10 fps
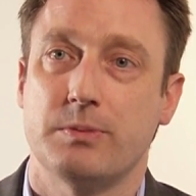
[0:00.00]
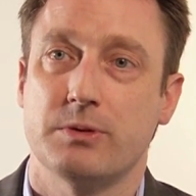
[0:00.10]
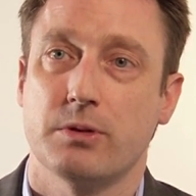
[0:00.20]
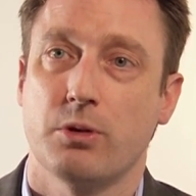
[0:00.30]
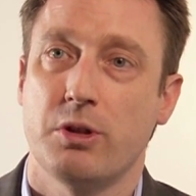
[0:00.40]

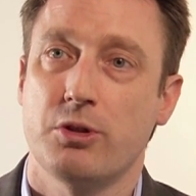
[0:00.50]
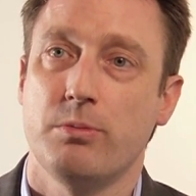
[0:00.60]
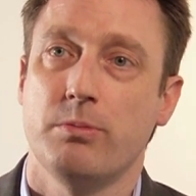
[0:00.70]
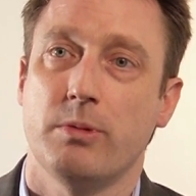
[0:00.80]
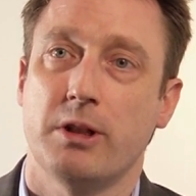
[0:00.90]
So
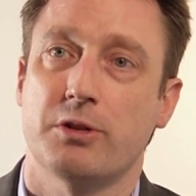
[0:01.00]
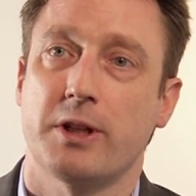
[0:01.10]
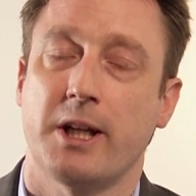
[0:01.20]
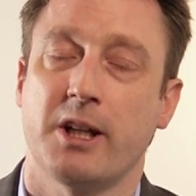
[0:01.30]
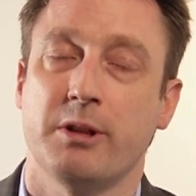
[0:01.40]
quantum
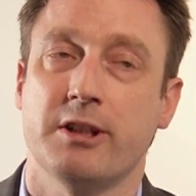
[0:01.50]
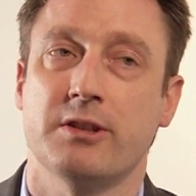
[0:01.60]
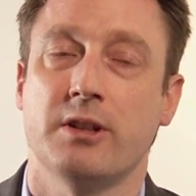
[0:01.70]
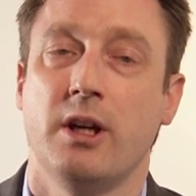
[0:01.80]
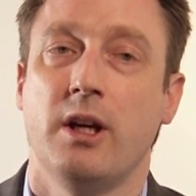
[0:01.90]

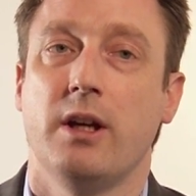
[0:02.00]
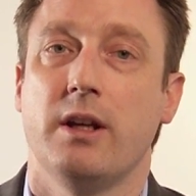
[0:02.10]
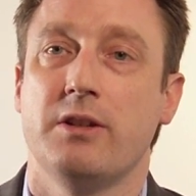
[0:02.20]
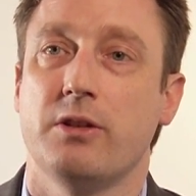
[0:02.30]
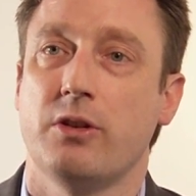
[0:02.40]
electrodynamics
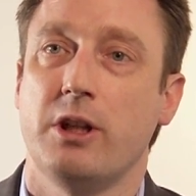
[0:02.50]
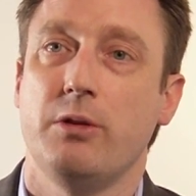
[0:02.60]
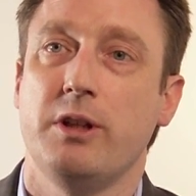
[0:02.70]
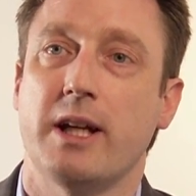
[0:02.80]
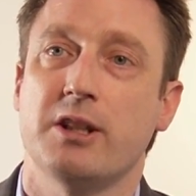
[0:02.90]
is a
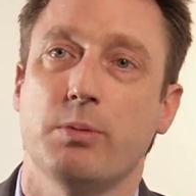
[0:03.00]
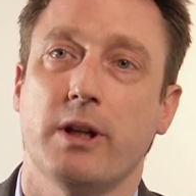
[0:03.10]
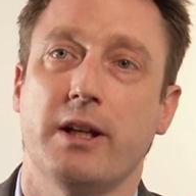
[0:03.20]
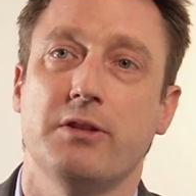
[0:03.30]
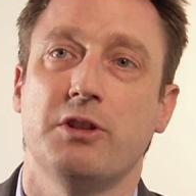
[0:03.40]
theory that
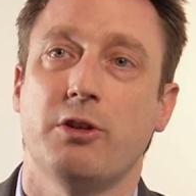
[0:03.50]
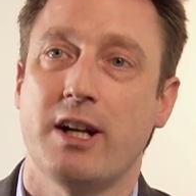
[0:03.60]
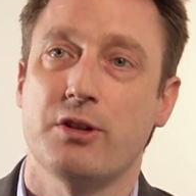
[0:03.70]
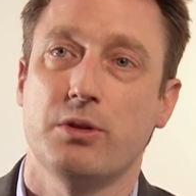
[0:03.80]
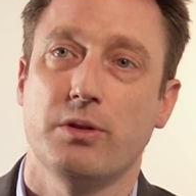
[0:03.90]
explains the
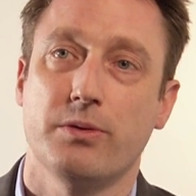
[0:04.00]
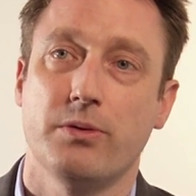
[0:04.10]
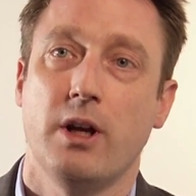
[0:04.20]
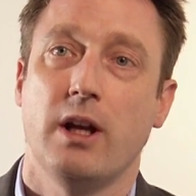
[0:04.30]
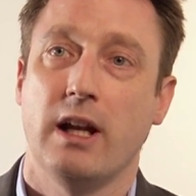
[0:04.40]
interaction
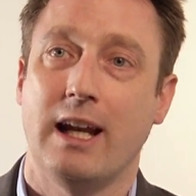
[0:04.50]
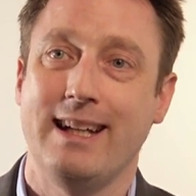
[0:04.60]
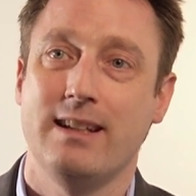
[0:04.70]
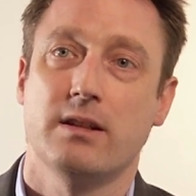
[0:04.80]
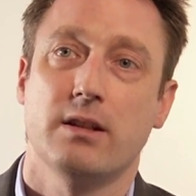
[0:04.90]
of
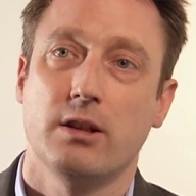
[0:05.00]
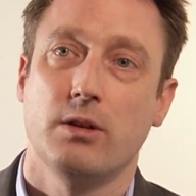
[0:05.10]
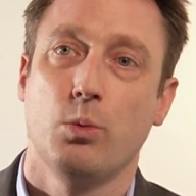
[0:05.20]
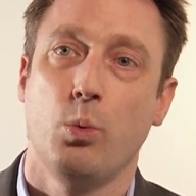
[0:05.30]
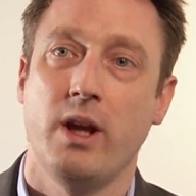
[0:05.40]
light
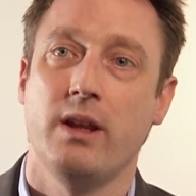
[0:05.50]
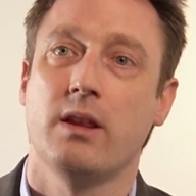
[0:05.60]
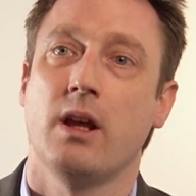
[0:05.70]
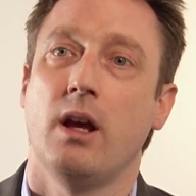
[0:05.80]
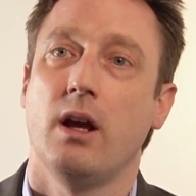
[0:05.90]
with